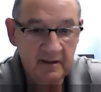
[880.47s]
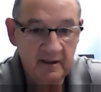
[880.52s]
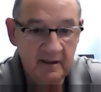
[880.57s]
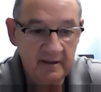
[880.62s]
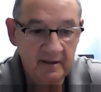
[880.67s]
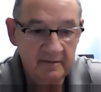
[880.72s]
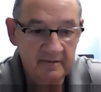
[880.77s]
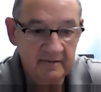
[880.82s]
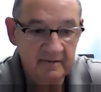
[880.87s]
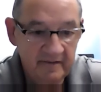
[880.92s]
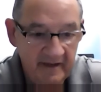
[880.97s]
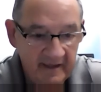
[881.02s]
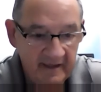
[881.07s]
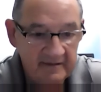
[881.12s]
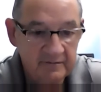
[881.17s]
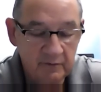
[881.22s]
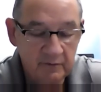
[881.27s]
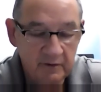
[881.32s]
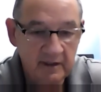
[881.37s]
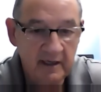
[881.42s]
And
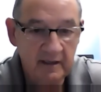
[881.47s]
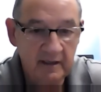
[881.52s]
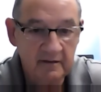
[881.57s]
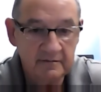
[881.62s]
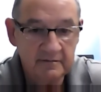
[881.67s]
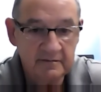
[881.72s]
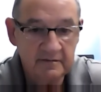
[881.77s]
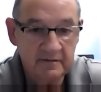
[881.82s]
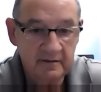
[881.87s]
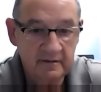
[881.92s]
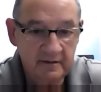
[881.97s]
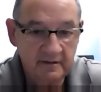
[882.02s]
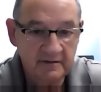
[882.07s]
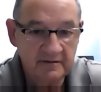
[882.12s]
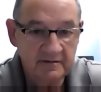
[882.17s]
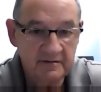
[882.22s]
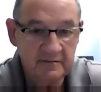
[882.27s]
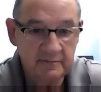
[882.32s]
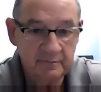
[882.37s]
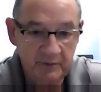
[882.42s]
that's what counts, the
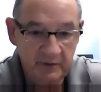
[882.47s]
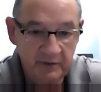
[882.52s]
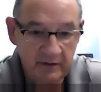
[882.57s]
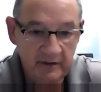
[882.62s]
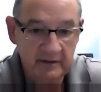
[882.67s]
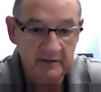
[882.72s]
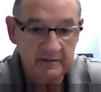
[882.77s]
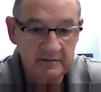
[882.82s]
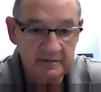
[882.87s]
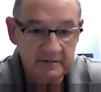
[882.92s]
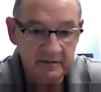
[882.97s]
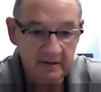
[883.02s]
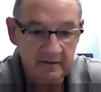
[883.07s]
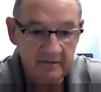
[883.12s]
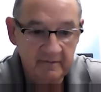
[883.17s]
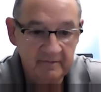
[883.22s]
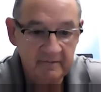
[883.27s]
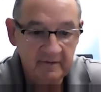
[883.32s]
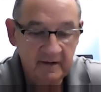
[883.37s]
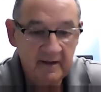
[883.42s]
experience
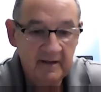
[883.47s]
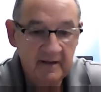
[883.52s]
of